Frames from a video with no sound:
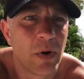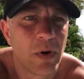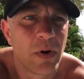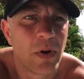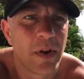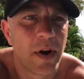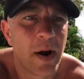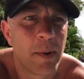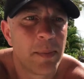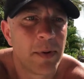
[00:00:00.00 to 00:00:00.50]

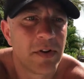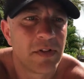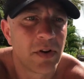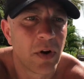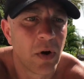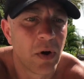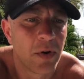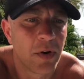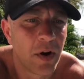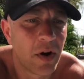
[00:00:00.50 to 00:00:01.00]
another
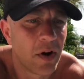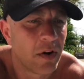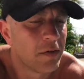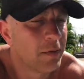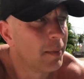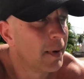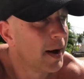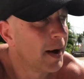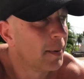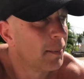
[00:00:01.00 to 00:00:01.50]
episode
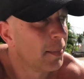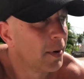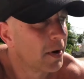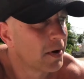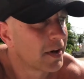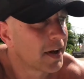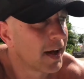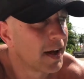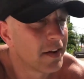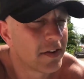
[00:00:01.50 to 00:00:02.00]
of my
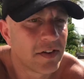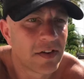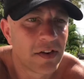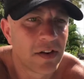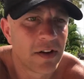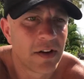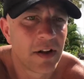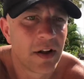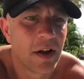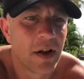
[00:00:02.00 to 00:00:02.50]
podcast.